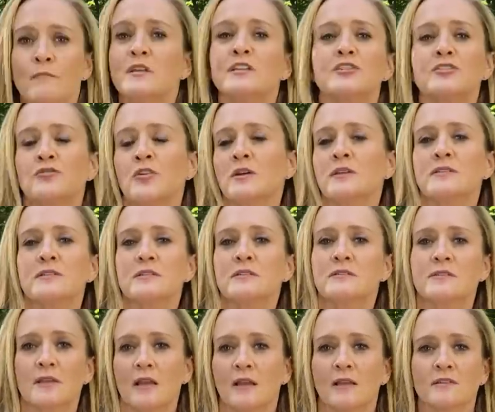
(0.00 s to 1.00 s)
Mistrust
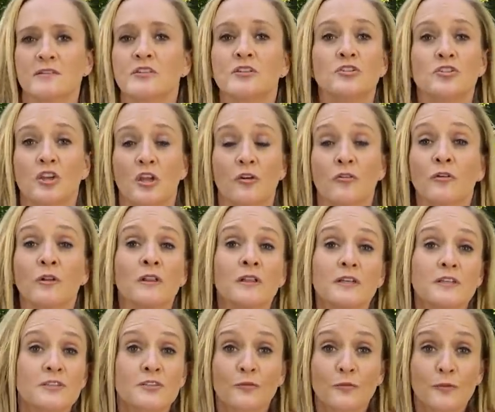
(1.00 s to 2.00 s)
in science in general
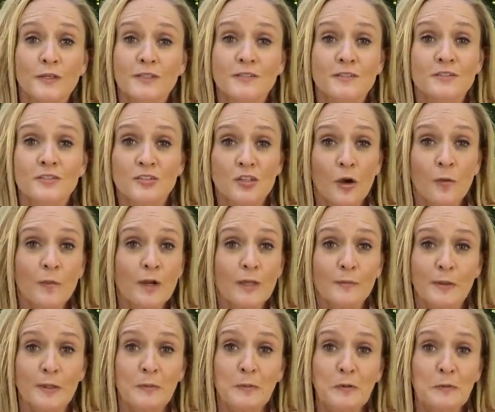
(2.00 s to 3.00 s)
is the reason so
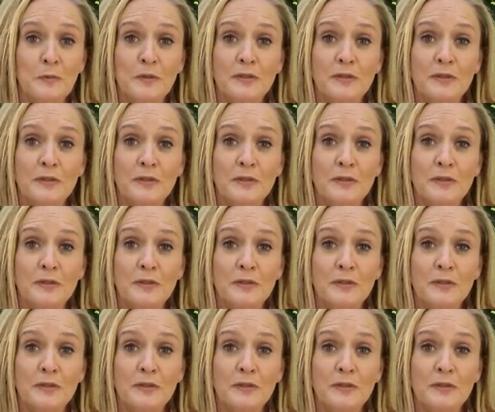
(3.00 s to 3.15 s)
many people